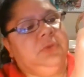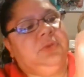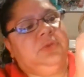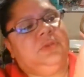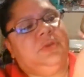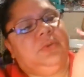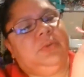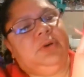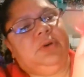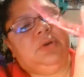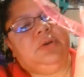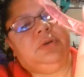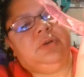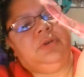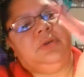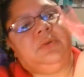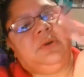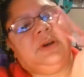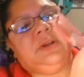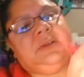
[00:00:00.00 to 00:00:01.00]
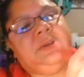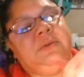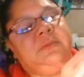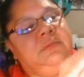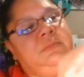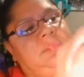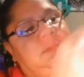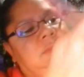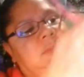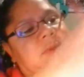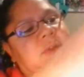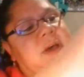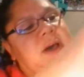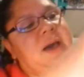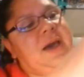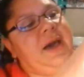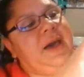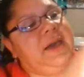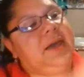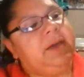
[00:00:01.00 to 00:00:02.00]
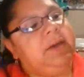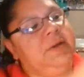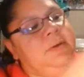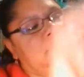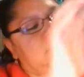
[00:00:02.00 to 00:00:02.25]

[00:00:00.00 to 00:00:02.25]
So we're going to do our tie